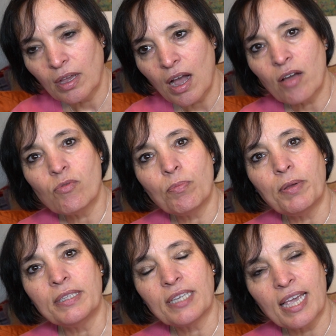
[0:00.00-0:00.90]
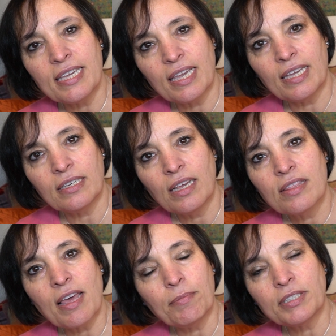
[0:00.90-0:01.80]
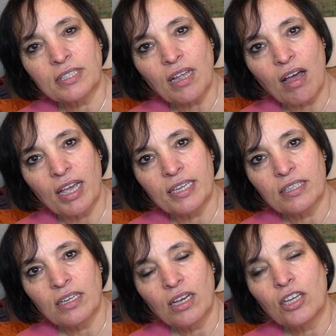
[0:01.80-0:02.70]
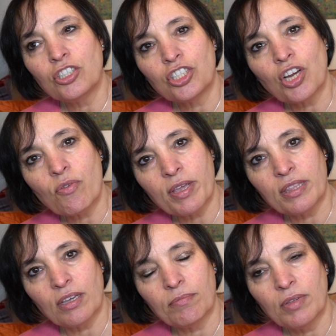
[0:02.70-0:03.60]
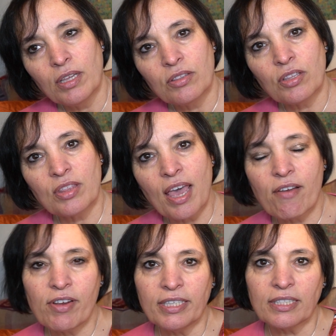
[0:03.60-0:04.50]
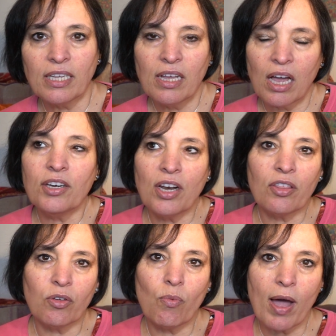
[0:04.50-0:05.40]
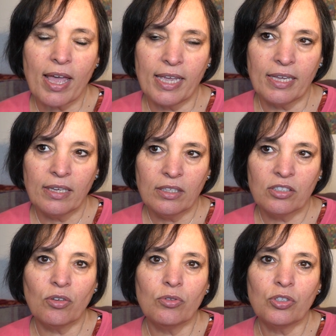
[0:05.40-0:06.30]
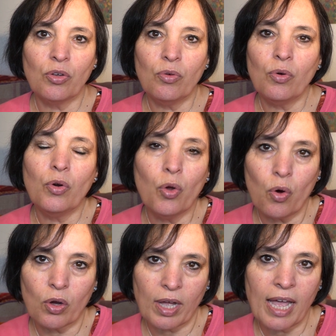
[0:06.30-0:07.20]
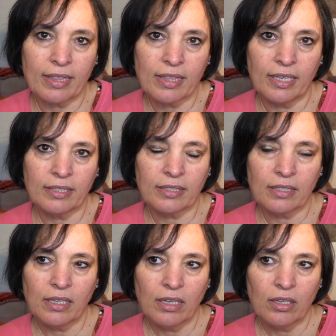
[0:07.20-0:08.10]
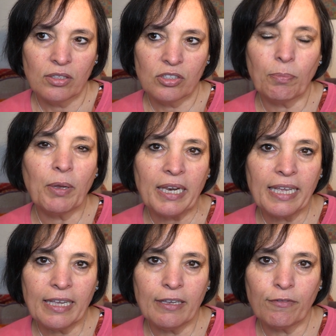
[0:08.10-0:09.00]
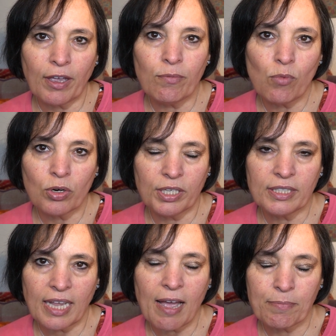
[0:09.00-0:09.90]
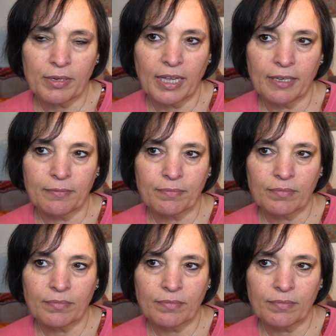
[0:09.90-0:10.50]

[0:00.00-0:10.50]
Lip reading: I will be taking them aside and showing them that there is another way to look at this, to believe in what is happening.